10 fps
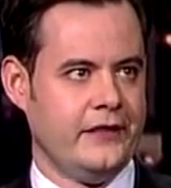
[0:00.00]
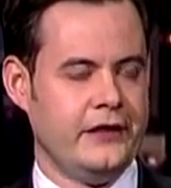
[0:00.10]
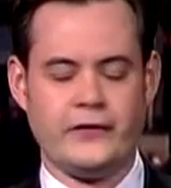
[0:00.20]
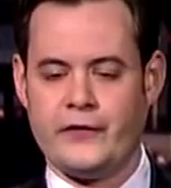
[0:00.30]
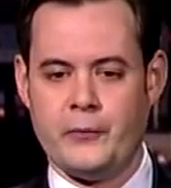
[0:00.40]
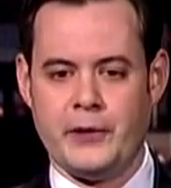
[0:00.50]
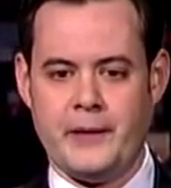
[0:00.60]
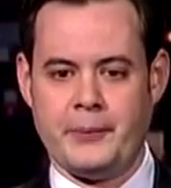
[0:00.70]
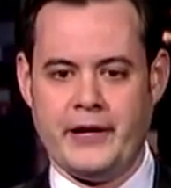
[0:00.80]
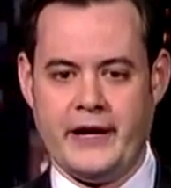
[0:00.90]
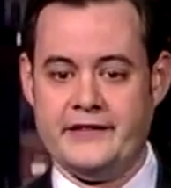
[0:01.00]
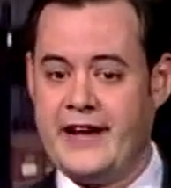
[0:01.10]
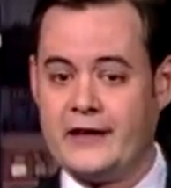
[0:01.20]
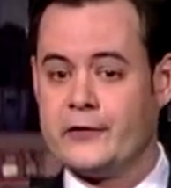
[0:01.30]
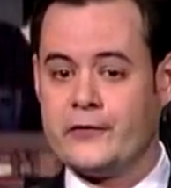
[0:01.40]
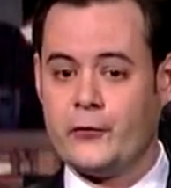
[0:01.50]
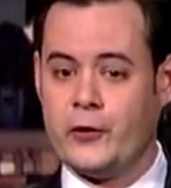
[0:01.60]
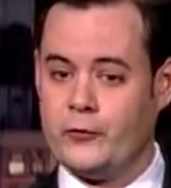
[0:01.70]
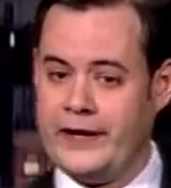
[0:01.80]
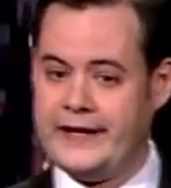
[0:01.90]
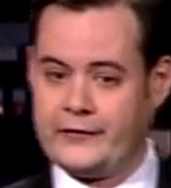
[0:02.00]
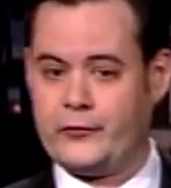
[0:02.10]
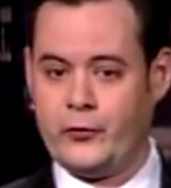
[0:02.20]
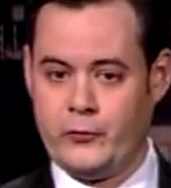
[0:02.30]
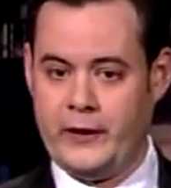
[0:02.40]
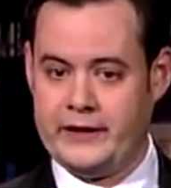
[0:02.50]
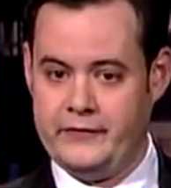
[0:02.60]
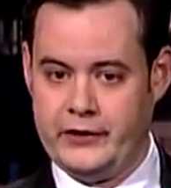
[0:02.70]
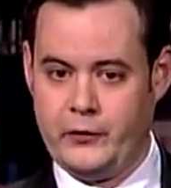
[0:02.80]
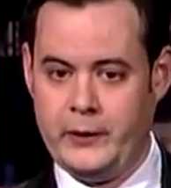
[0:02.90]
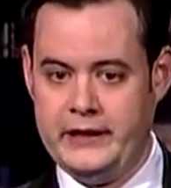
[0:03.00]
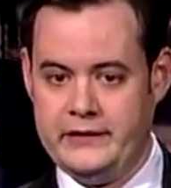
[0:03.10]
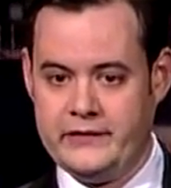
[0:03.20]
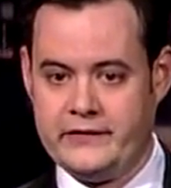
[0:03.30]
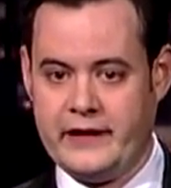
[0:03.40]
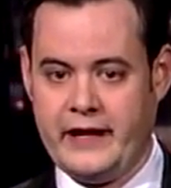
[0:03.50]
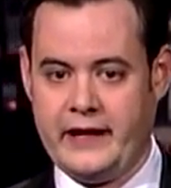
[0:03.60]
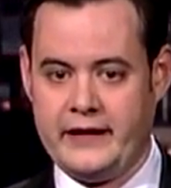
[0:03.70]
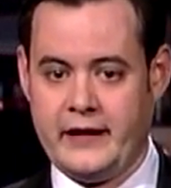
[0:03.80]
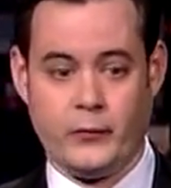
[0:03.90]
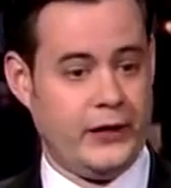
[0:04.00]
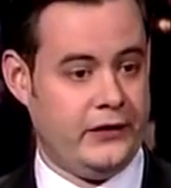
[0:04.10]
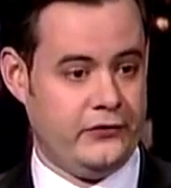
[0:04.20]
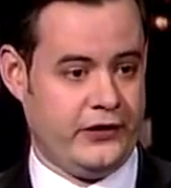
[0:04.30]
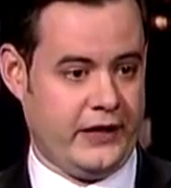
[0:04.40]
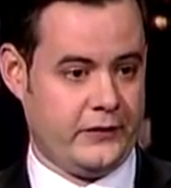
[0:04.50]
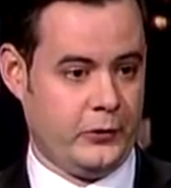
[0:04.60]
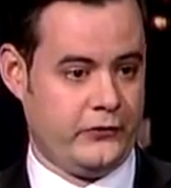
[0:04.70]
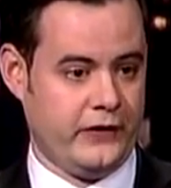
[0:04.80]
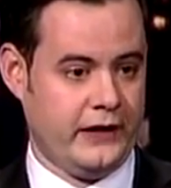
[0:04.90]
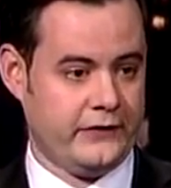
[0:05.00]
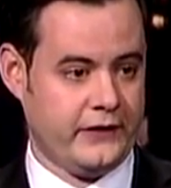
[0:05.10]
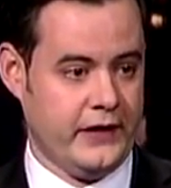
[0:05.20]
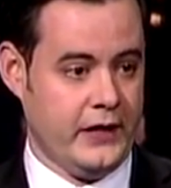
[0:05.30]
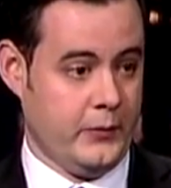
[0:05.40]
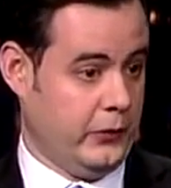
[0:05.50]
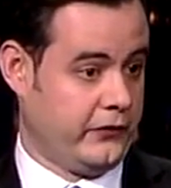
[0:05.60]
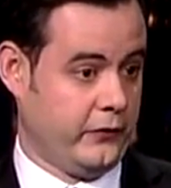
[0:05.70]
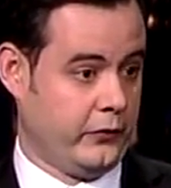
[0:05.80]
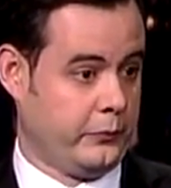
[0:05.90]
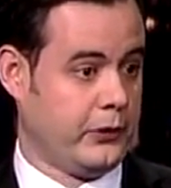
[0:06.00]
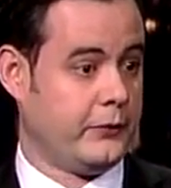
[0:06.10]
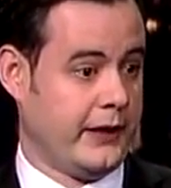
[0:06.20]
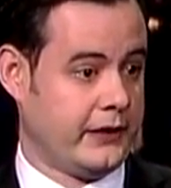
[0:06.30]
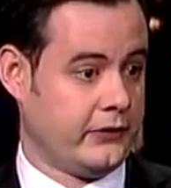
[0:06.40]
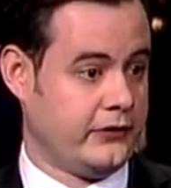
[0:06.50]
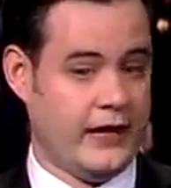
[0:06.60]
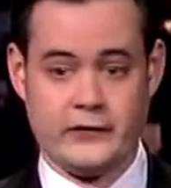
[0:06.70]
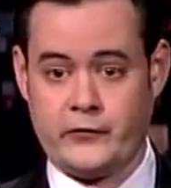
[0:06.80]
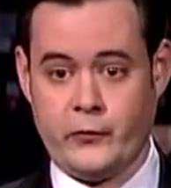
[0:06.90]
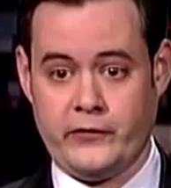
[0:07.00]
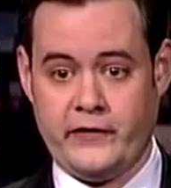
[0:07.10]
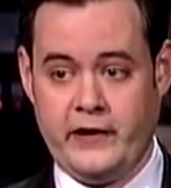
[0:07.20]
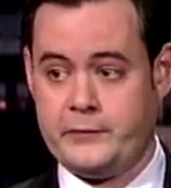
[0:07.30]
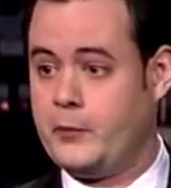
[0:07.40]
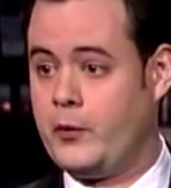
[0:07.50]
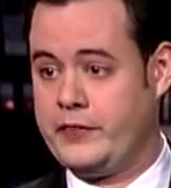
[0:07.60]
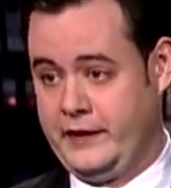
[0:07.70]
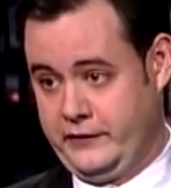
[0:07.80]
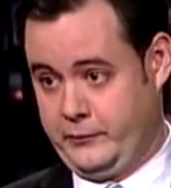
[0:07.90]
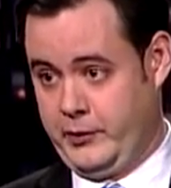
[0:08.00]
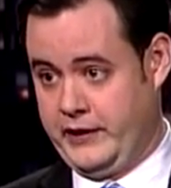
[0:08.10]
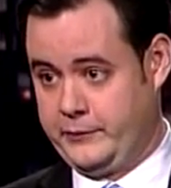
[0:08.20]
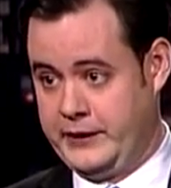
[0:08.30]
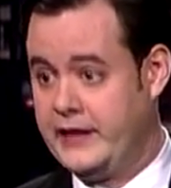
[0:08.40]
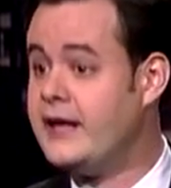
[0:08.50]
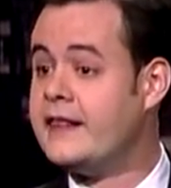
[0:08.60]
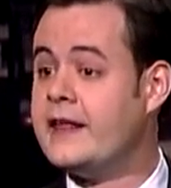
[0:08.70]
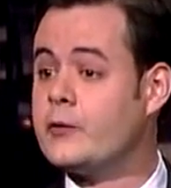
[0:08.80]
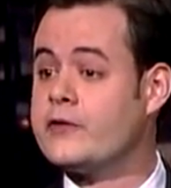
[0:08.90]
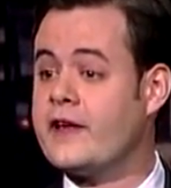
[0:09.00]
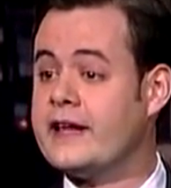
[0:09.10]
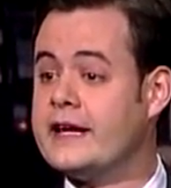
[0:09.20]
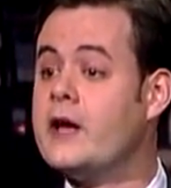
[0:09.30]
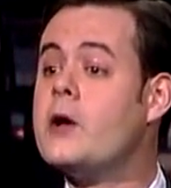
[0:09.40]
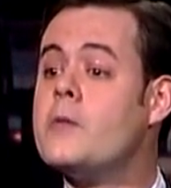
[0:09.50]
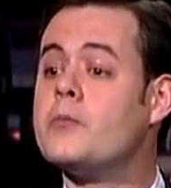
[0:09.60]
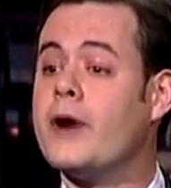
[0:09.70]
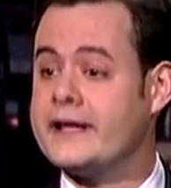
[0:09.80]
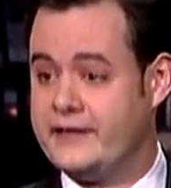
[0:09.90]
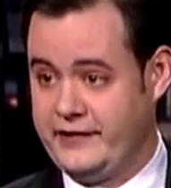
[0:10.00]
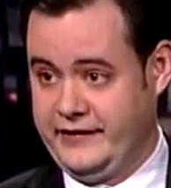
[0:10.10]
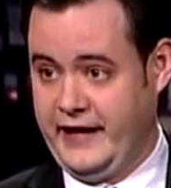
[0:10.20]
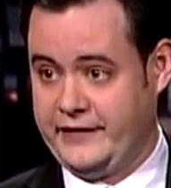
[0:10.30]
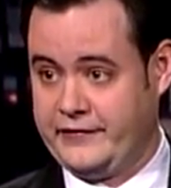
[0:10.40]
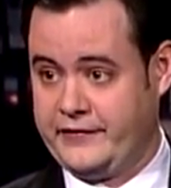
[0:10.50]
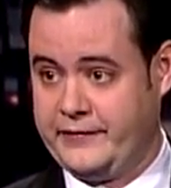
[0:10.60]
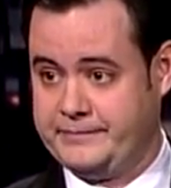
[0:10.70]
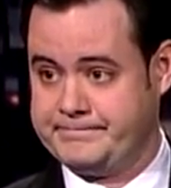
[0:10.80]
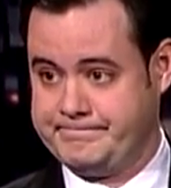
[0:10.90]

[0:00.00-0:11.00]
They just opened up a dollar store right next door to where I live in Queens, and I went in to check out the merchandise. Most of it was pretty regular dollar store stuff, but one thing surprised me. They were selling pregnancy tests.